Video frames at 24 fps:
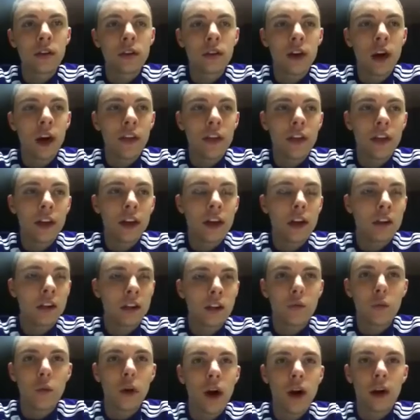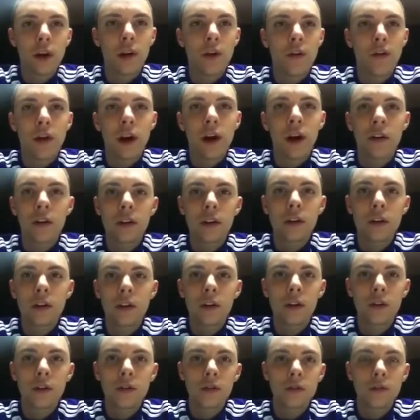You know, I think I was just walking around, you
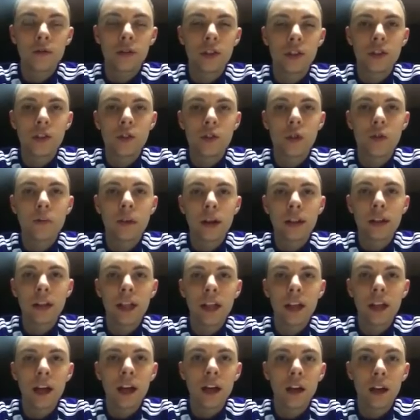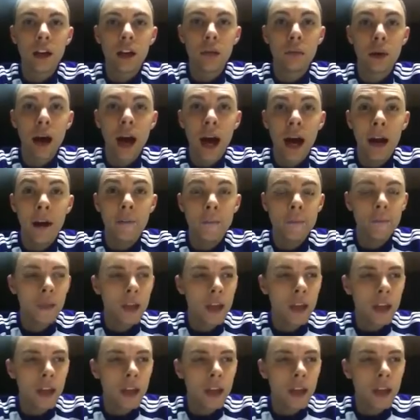know, just doing my thing, and I look back,